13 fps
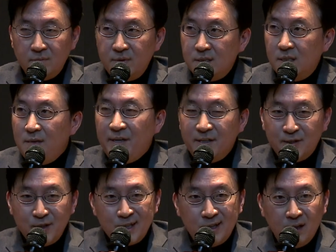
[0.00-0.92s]

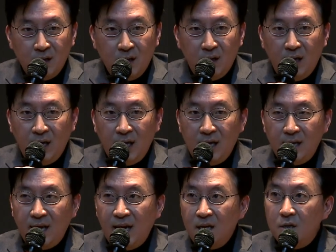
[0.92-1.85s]
misdemeanors
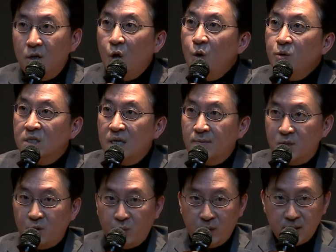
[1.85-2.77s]
and had no
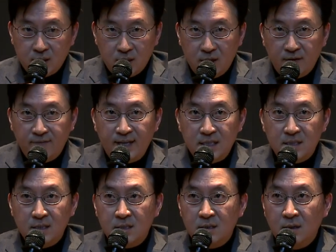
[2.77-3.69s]
subsequent
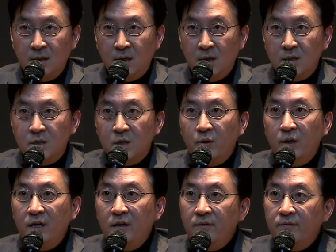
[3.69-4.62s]
offenses. So
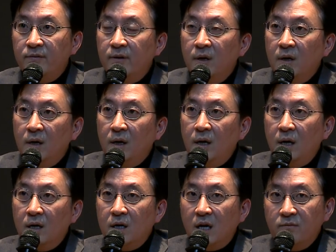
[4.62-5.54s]
if
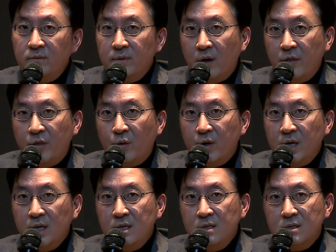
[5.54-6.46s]
government
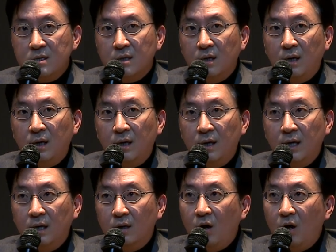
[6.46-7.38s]
authorities
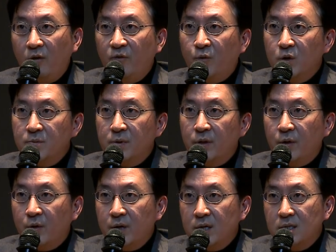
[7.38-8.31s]
and law enforcement
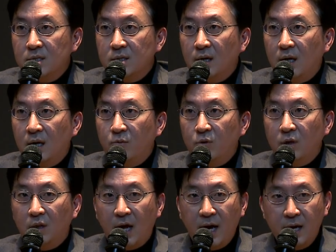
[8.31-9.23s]
authorities
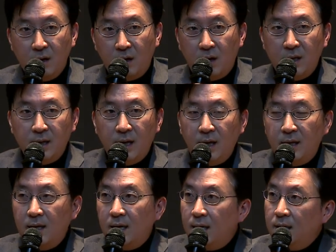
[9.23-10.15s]
rely on
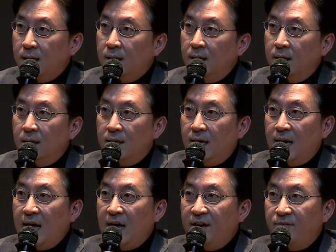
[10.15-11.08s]
AI that
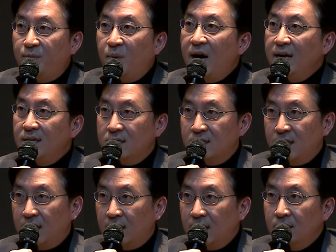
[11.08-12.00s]
have biased
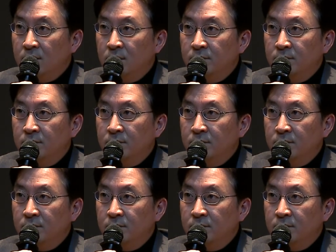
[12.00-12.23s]
data